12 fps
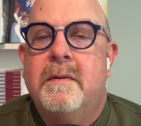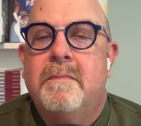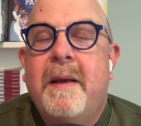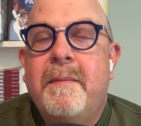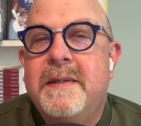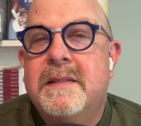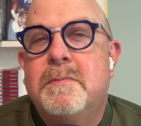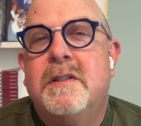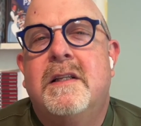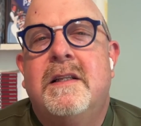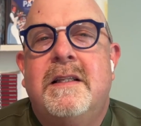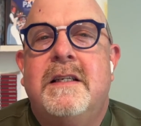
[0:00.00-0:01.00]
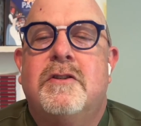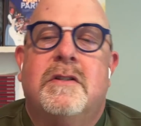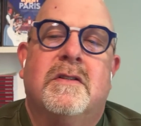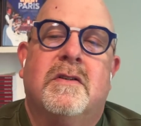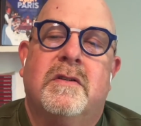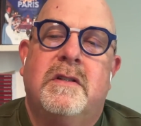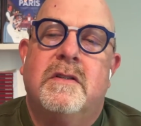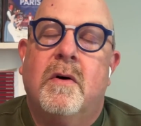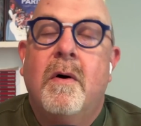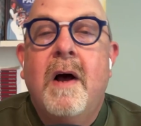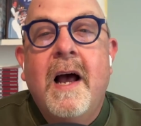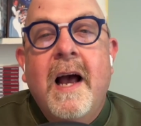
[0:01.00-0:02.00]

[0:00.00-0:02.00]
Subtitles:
maybe some delicious saucisson,